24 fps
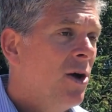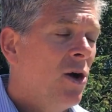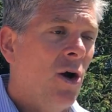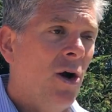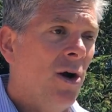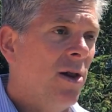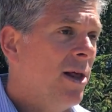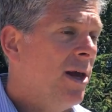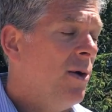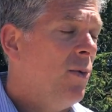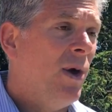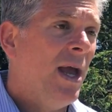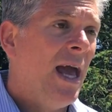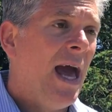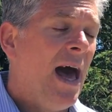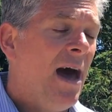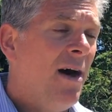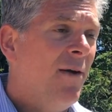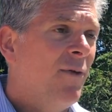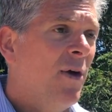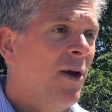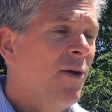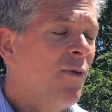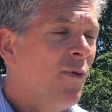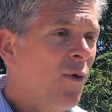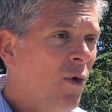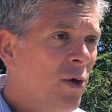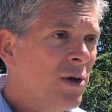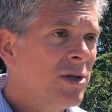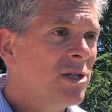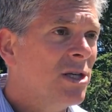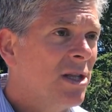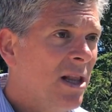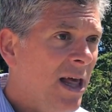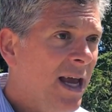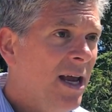currently, we have a
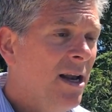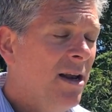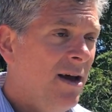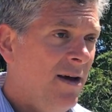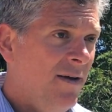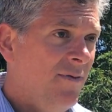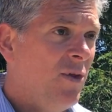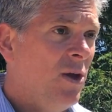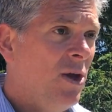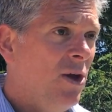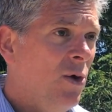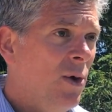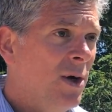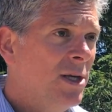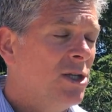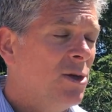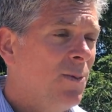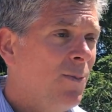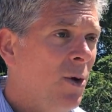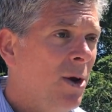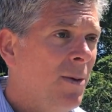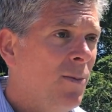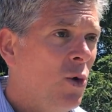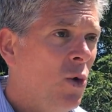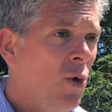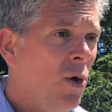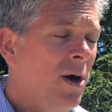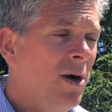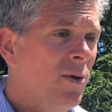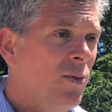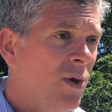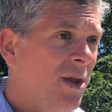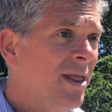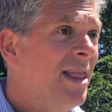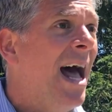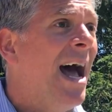full slate of the U.S. Supreme
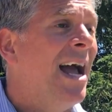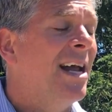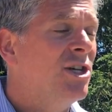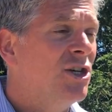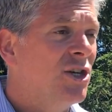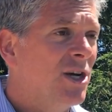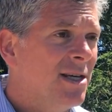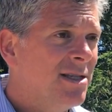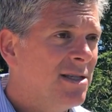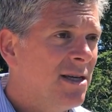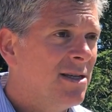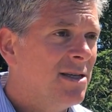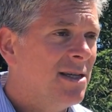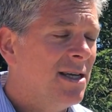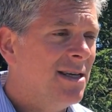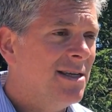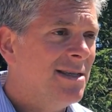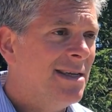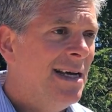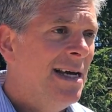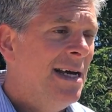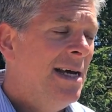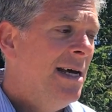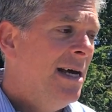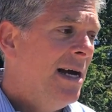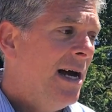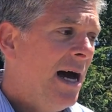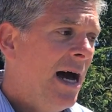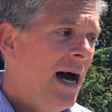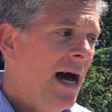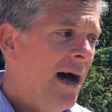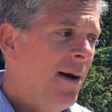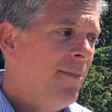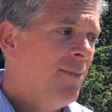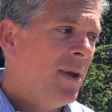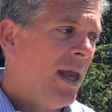Court with nine justices.
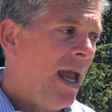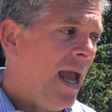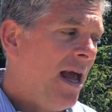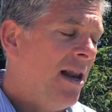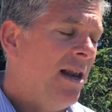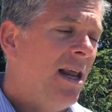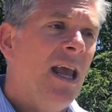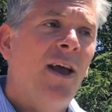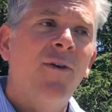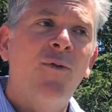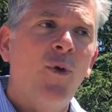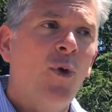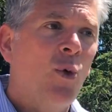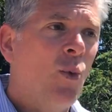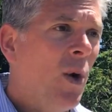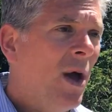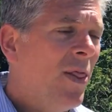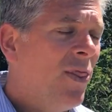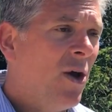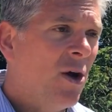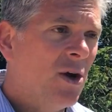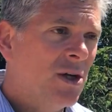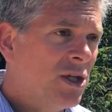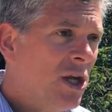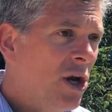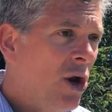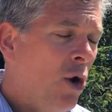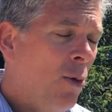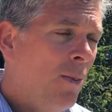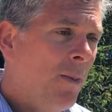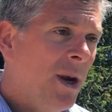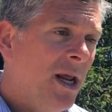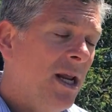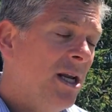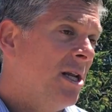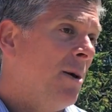Um, and if and when there's an
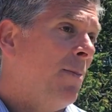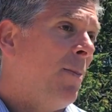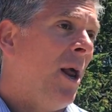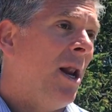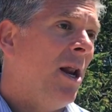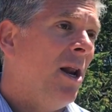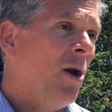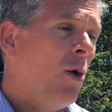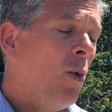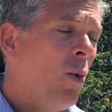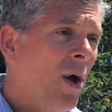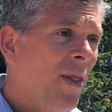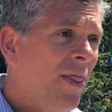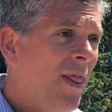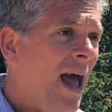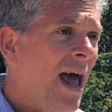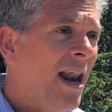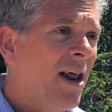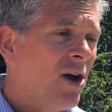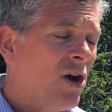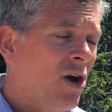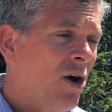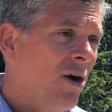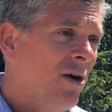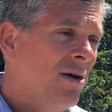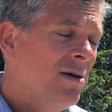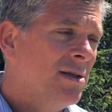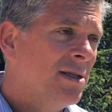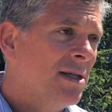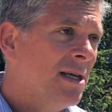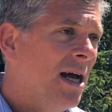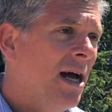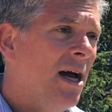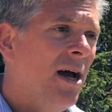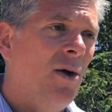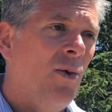opening, depending on when that
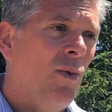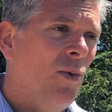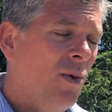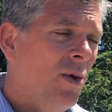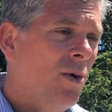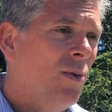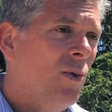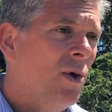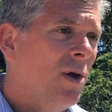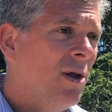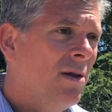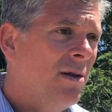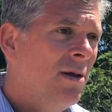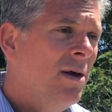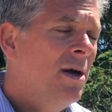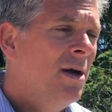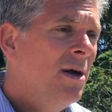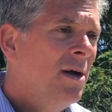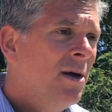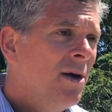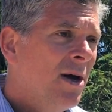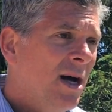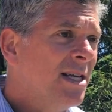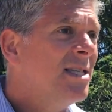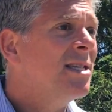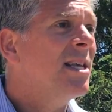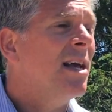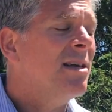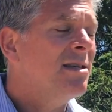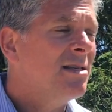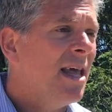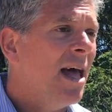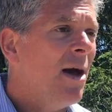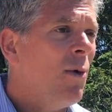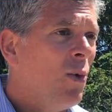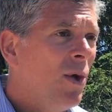occurs, uh, we'll
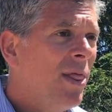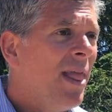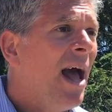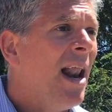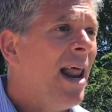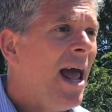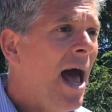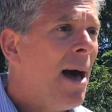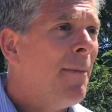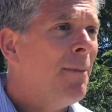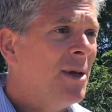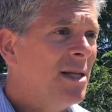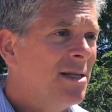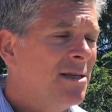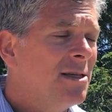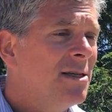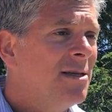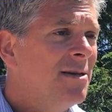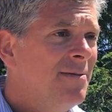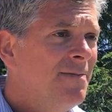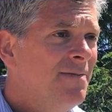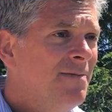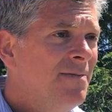assess that when that happens.